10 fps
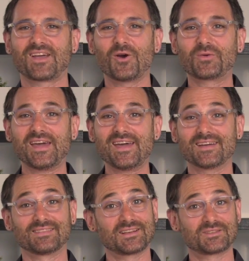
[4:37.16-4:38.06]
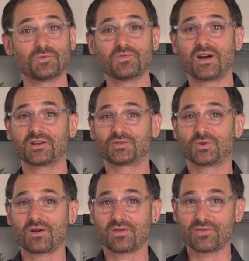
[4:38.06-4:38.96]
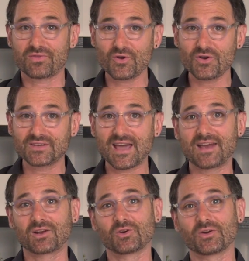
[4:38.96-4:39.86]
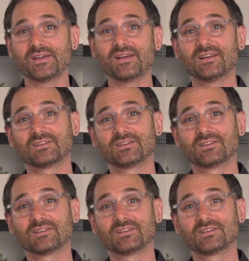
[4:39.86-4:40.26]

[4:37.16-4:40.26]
Okay, let's move on to our third category.